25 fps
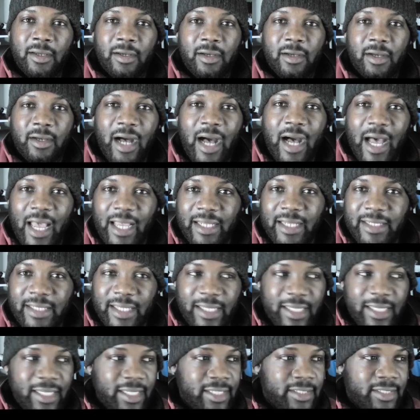
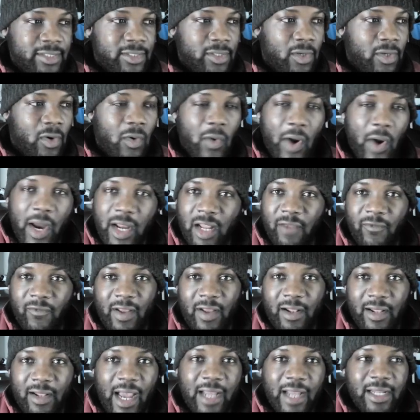IDs or anything
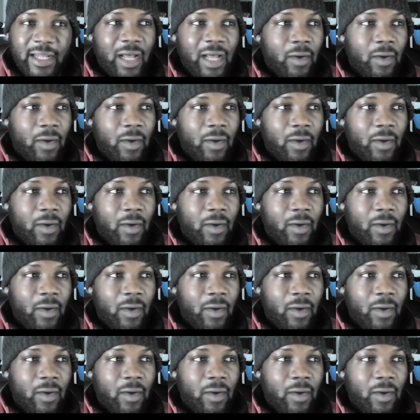like that.